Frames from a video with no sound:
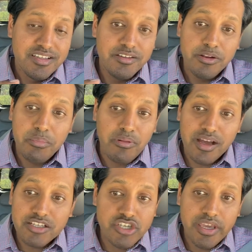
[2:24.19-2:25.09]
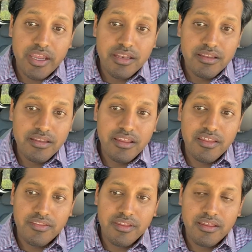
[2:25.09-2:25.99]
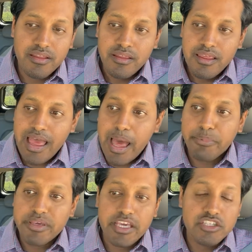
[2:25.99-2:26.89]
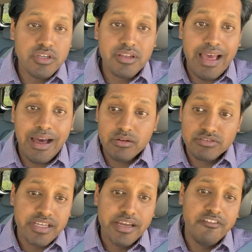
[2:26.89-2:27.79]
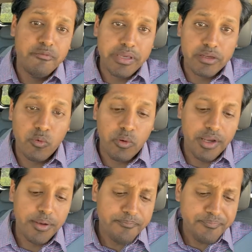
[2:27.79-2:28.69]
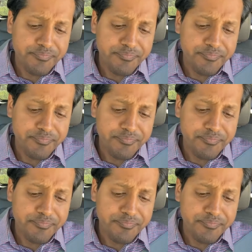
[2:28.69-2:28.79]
you know, blockchain and the application outside of Bitcoin,